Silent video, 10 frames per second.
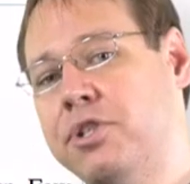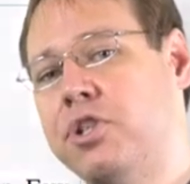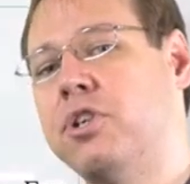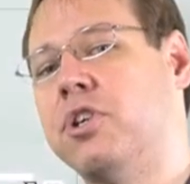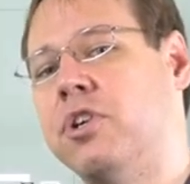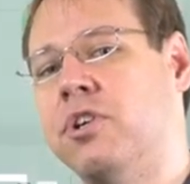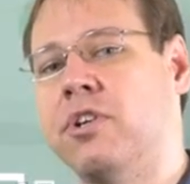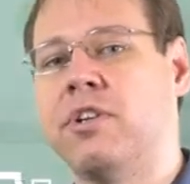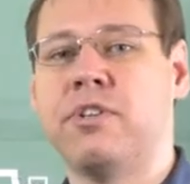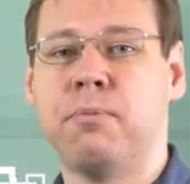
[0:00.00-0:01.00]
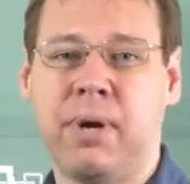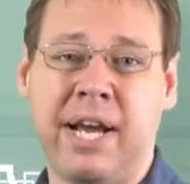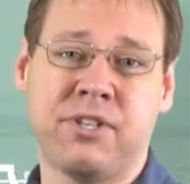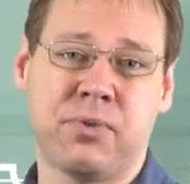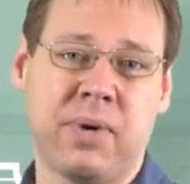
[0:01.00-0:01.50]
your turn to
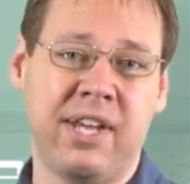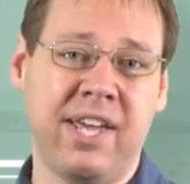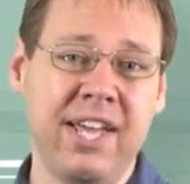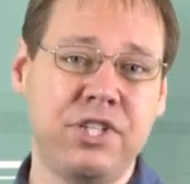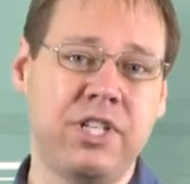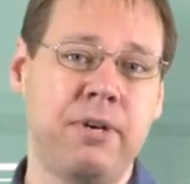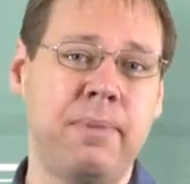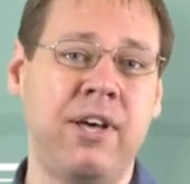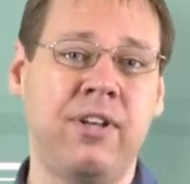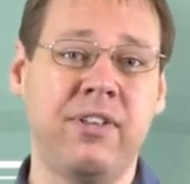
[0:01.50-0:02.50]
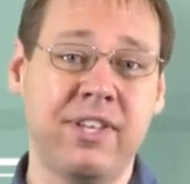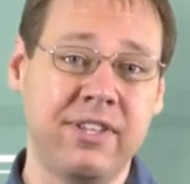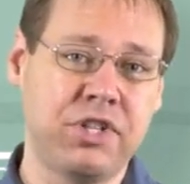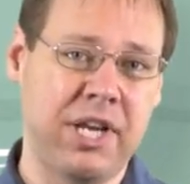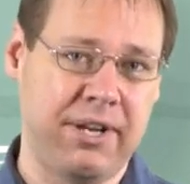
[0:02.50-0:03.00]
practice writing HTML in the
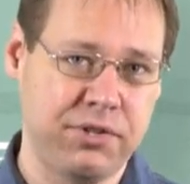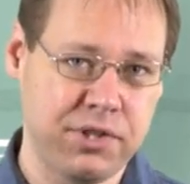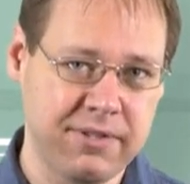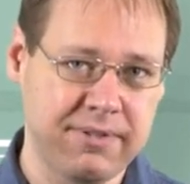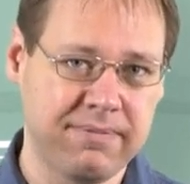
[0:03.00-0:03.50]
challenges.